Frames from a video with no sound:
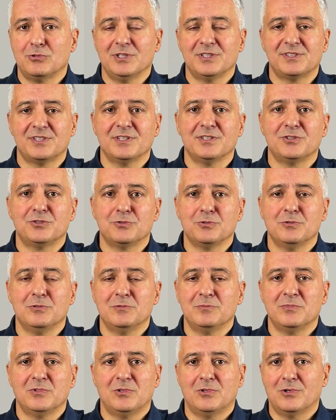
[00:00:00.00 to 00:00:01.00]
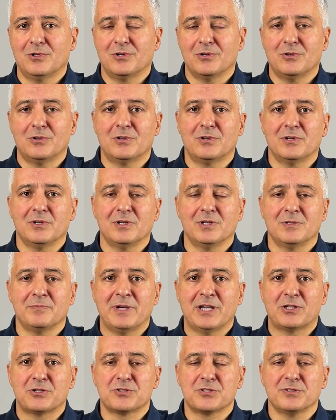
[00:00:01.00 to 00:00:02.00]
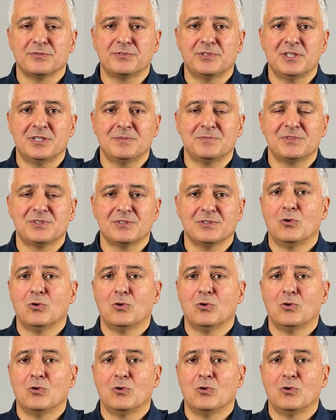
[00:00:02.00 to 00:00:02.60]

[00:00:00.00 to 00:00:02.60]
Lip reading: let's say, Zoom or Microsoft Teams